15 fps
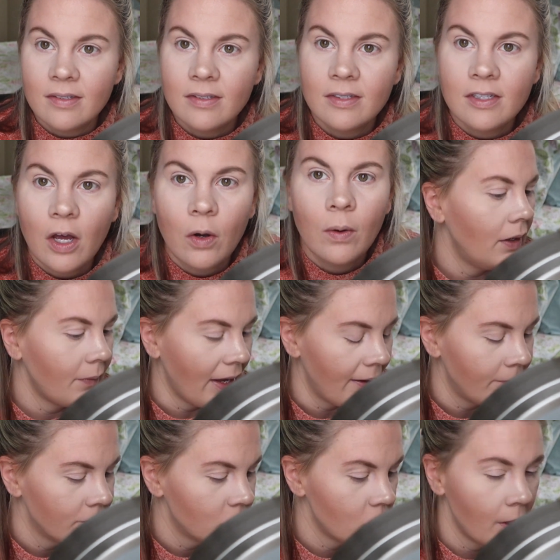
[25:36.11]
So
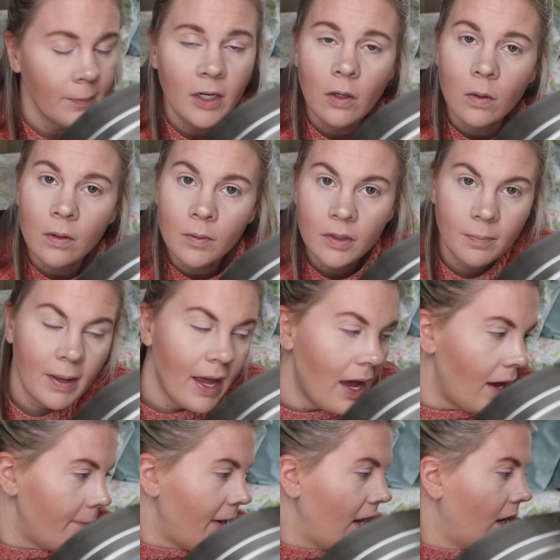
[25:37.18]
okay, so I'm gonna go on with my
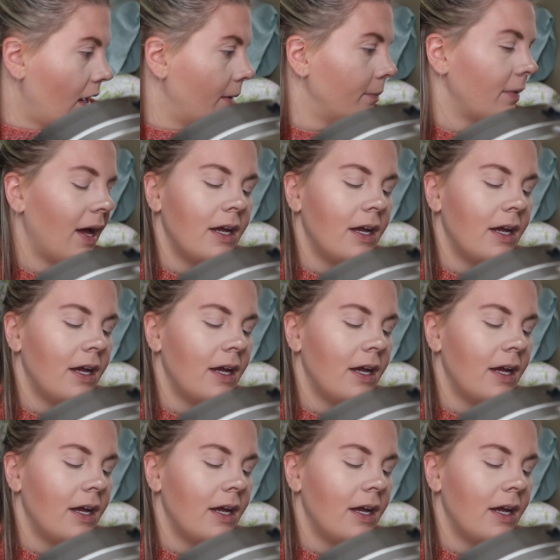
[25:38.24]
eye makeup.